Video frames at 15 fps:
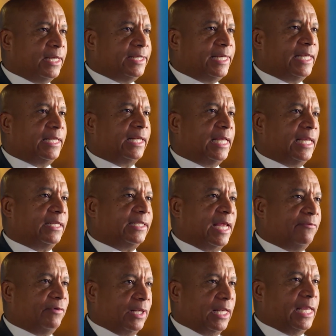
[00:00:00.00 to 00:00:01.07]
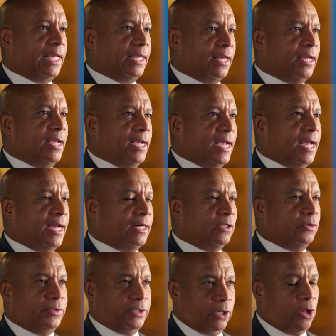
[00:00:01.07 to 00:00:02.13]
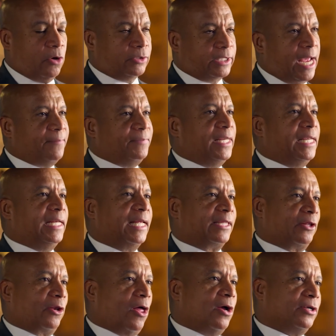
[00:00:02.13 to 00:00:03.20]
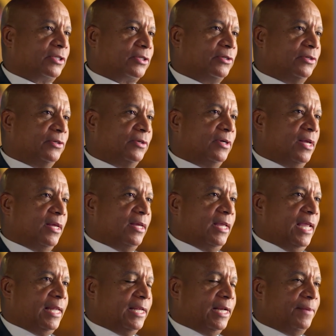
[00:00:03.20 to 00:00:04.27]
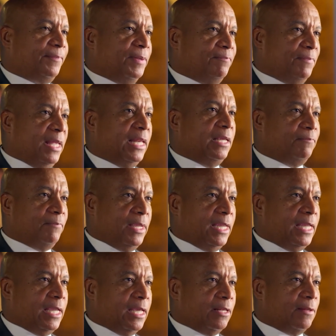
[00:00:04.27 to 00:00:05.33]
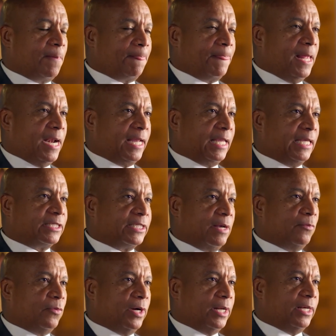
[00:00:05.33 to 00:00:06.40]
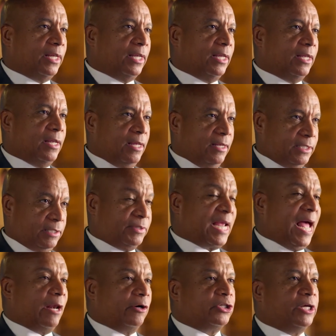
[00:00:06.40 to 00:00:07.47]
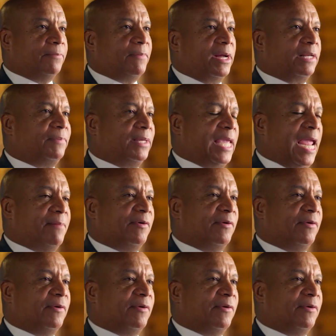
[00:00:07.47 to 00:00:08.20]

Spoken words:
Dean Link, David Link, who was a longtime dean at the law school, ended up admitting me, and I guess some scholarship money became